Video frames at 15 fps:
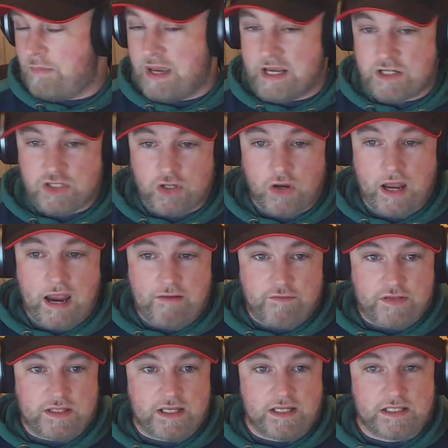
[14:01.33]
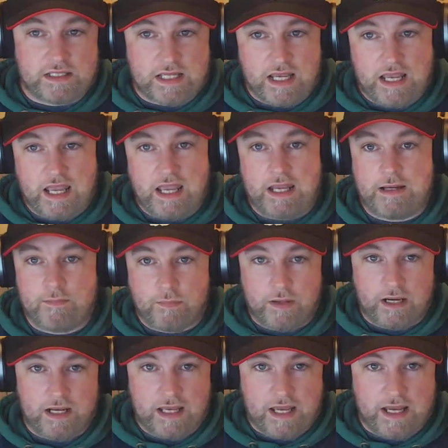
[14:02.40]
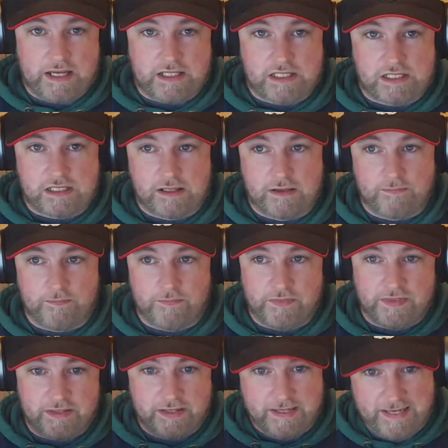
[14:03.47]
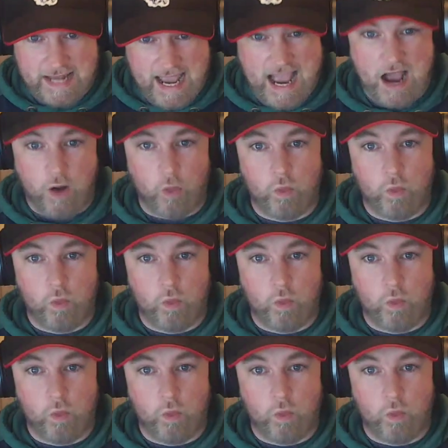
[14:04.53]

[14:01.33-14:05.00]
sure everything's in place now